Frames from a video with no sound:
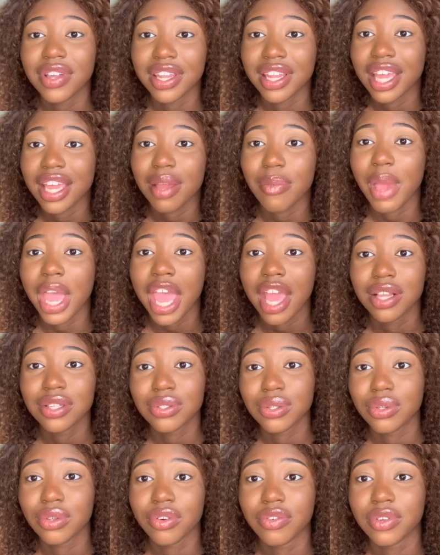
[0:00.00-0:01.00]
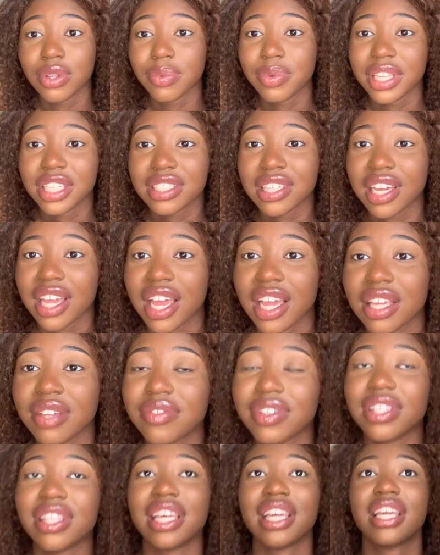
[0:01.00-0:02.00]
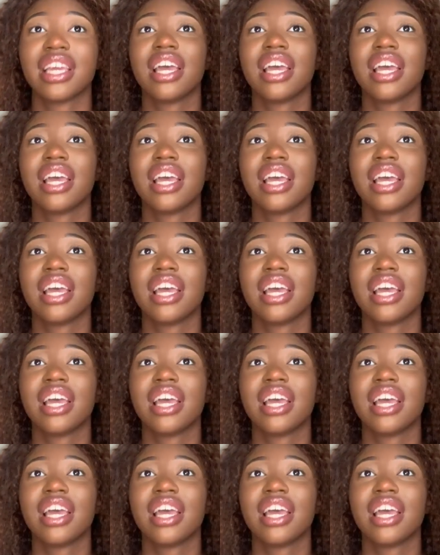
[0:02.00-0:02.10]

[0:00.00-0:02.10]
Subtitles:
my head's all over the place. I can't even,